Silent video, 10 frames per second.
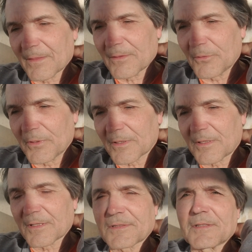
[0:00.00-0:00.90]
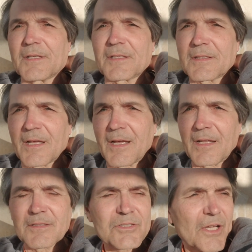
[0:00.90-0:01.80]
Doing things like
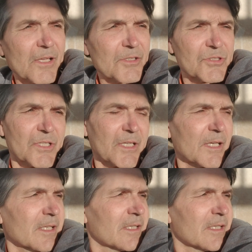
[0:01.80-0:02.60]
that, challenging it.